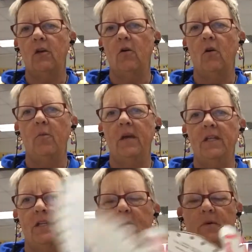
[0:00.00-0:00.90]
your whole
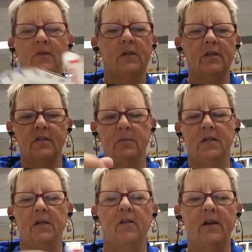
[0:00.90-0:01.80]
mitten. I wasn't going to
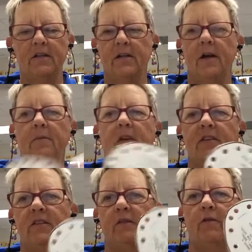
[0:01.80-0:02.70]
spend all that time
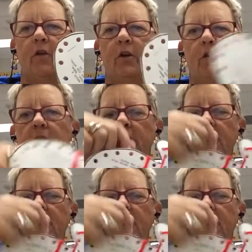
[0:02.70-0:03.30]
lacing for you.